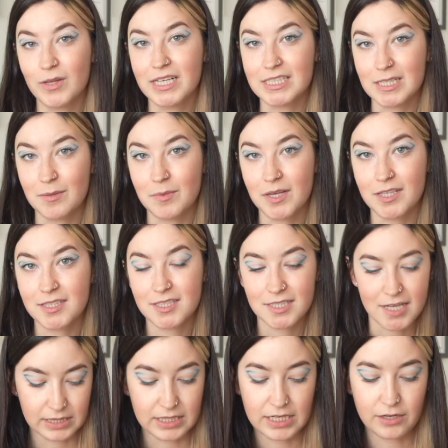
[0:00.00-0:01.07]

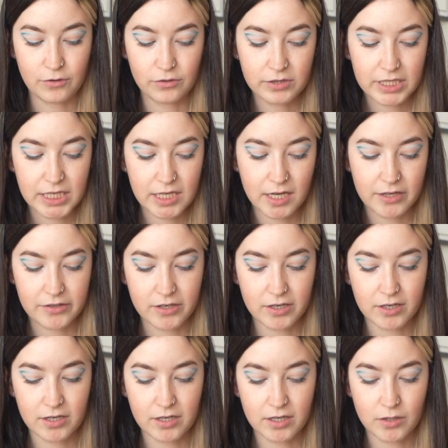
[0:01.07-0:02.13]
exhibits. The only
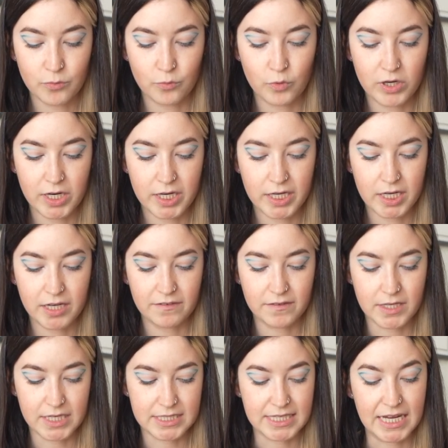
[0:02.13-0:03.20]
other one of
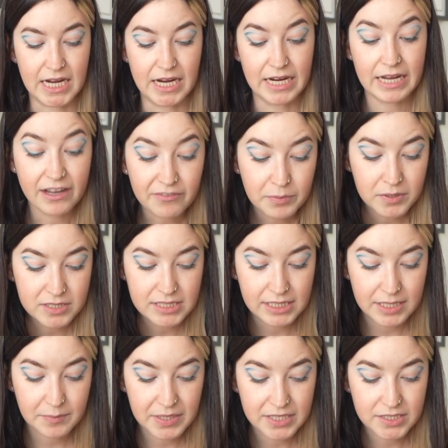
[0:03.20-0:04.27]
these that I have
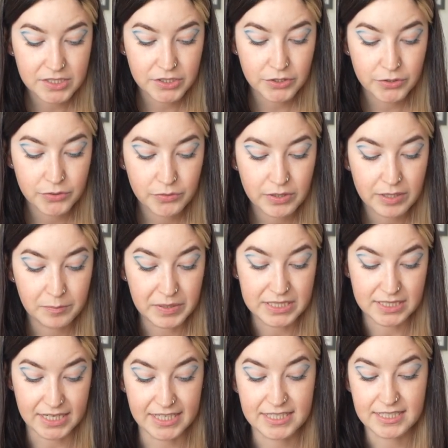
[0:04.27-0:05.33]
personally been to
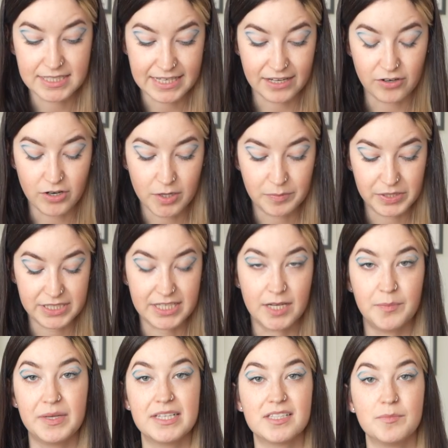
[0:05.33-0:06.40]
besides the Seattle Art
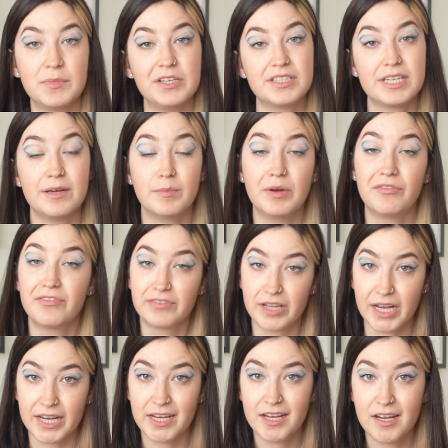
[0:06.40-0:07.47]
Museum is the Museum of
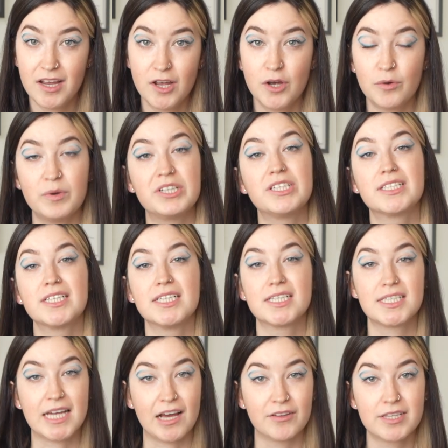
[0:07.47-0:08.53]
Flight, which is in
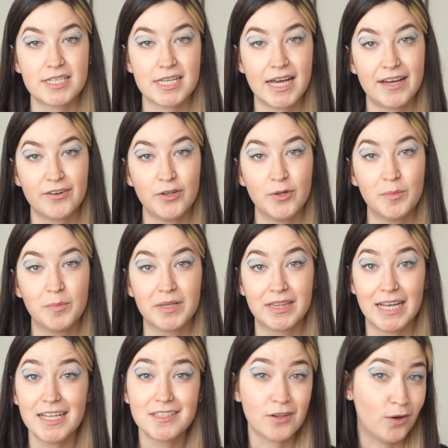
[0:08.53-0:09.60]
South Seattle, but
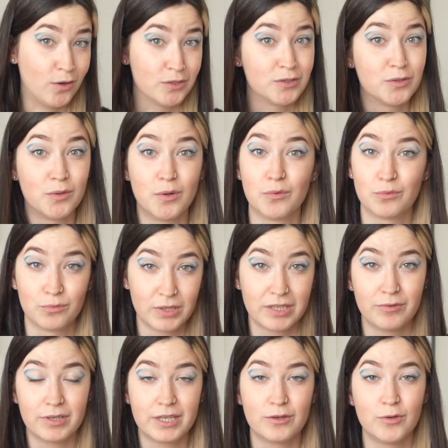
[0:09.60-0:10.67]
that's also a
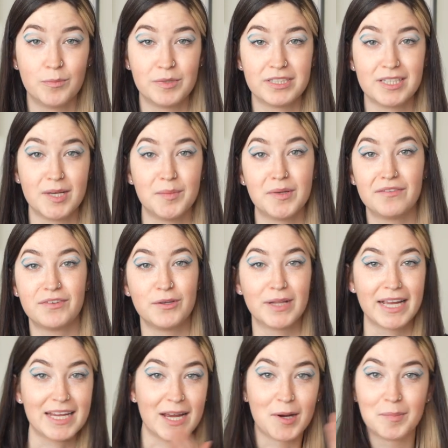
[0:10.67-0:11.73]
really, really cool museum if you
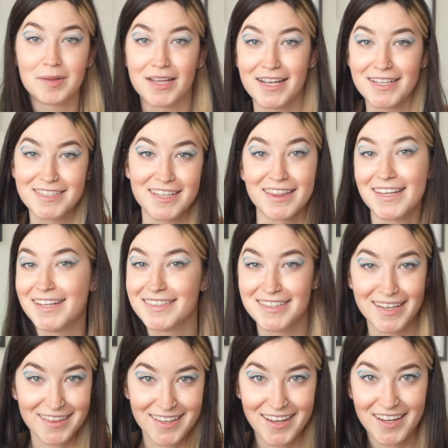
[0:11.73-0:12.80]
like airplanes and things
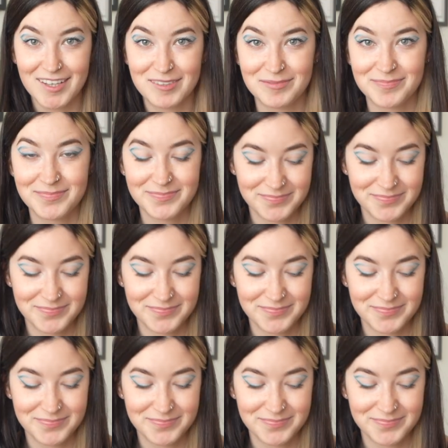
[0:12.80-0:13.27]
like that.